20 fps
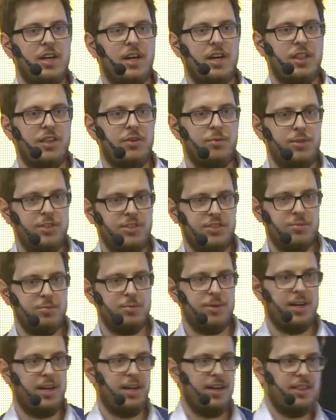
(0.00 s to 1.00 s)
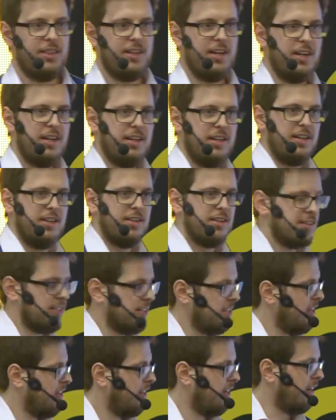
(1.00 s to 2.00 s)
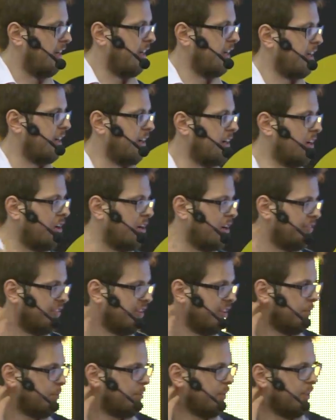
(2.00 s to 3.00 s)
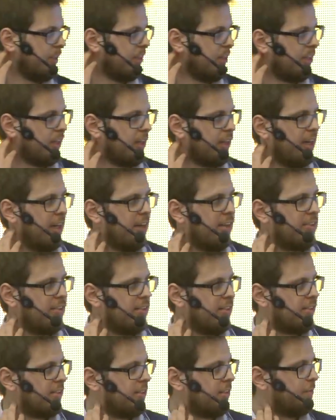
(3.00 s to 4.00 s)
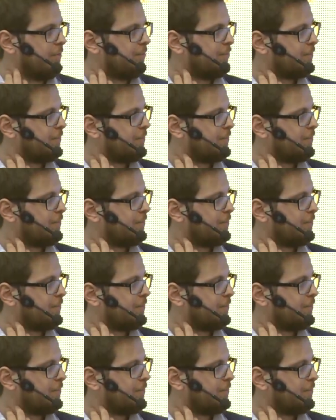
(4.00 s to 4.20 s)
And the reason behind that is, like in a lot of ERP cases,